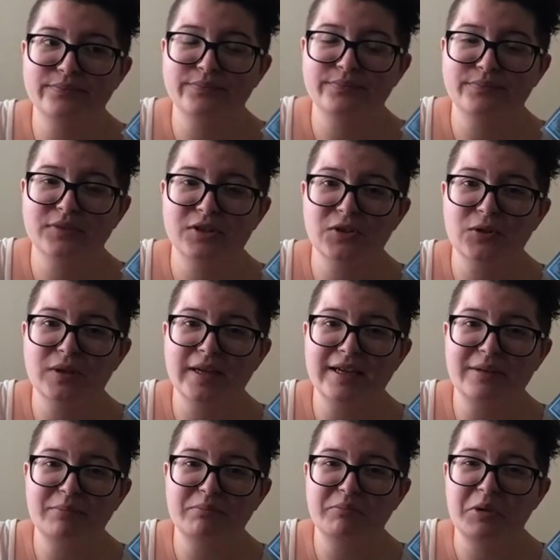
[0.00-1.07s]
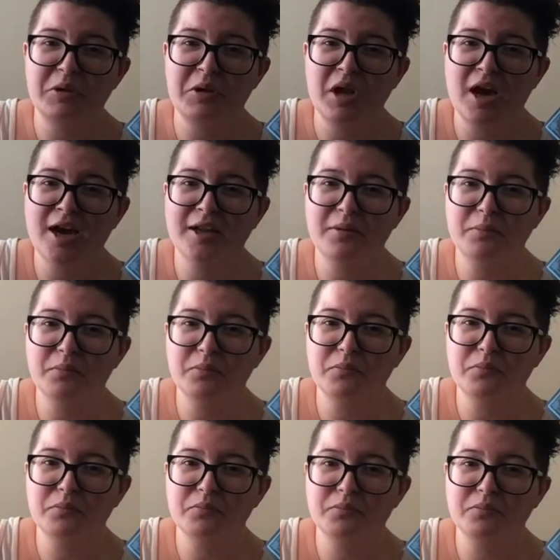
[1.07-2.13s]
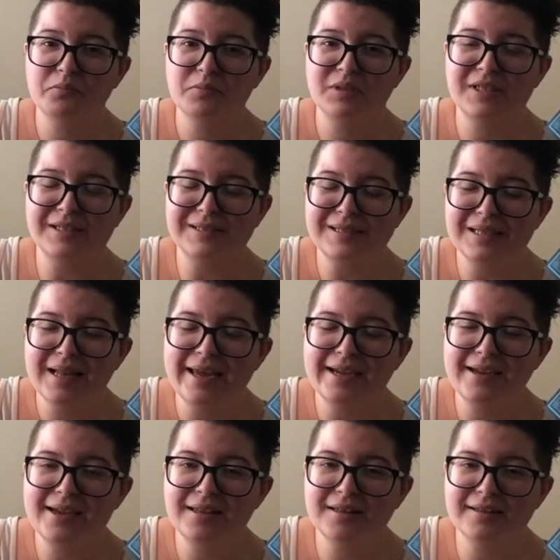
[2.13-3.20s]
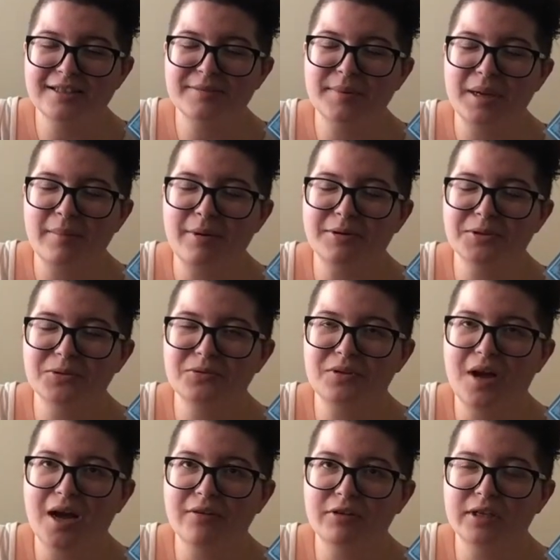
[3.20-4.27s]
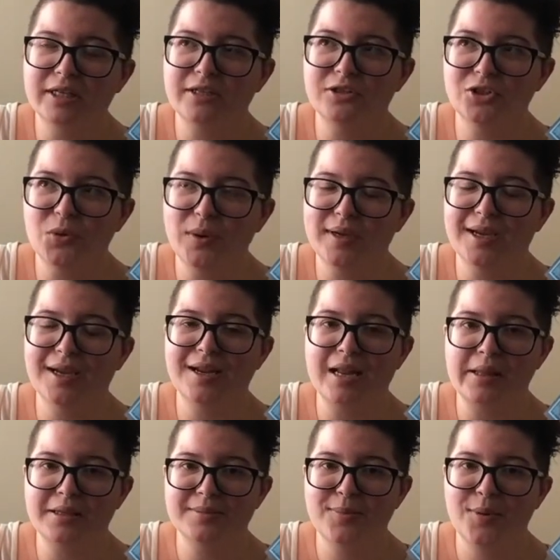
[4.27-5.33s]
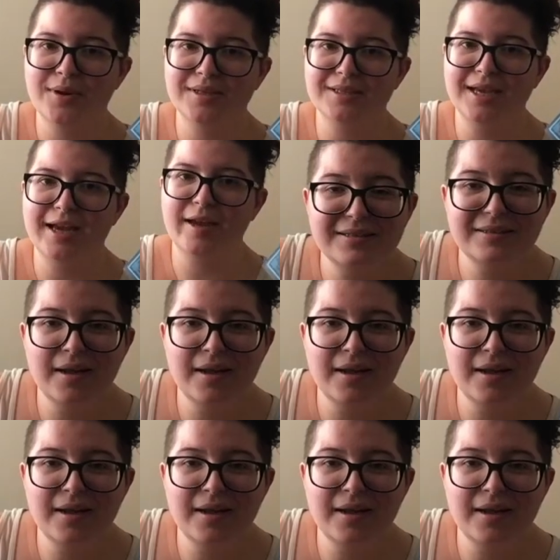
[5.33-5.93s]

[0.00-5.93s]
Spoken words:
So like, not disliking this, but I'm also not really enjoying it at this point in time.